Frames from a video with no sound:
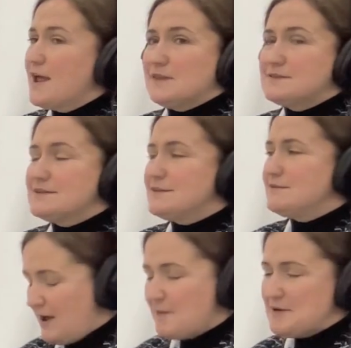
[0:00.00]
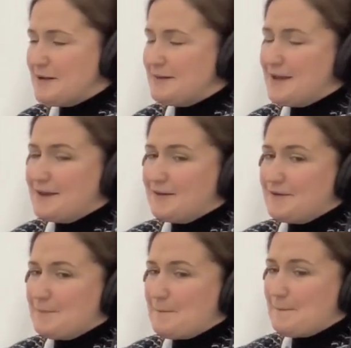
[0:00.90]
is a common and like
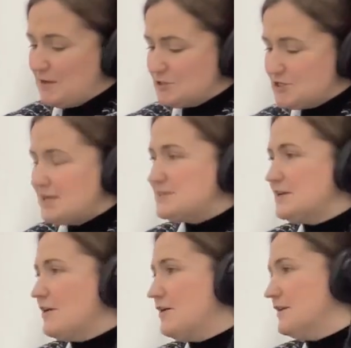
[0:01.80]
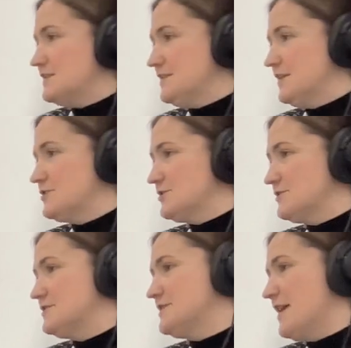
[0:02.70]
agentic architecture
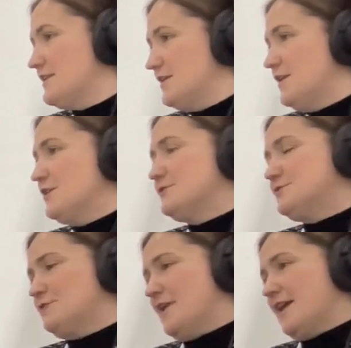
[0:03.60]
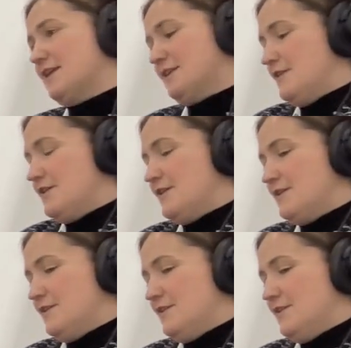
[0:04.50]
set. So like
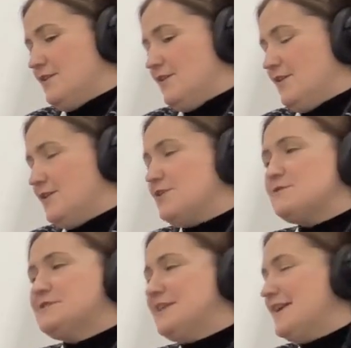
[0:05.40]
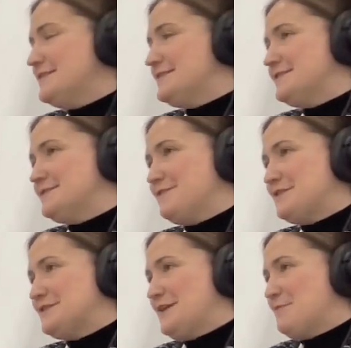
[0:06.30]
the use cases, for
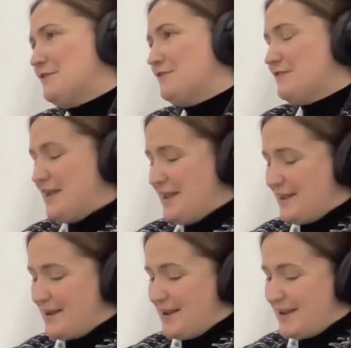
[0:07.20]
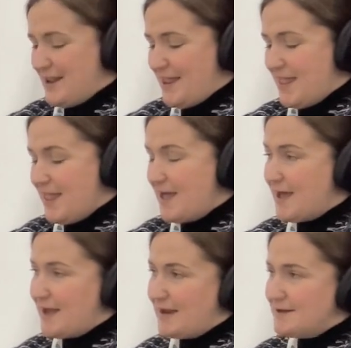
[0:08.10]
example, of like an
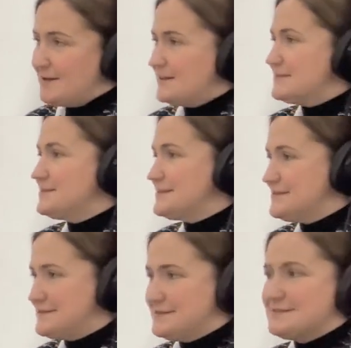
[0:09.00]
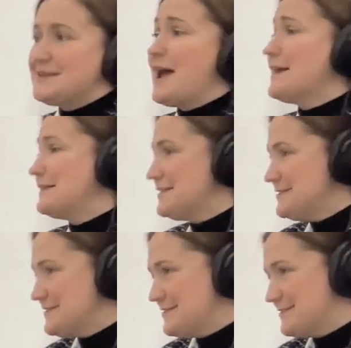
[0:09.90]
AI assist
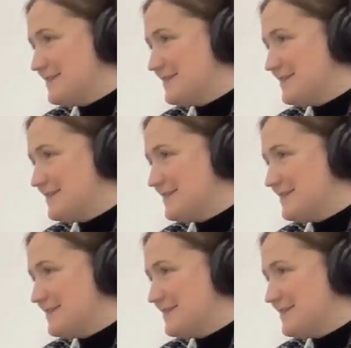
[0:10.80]
stylist,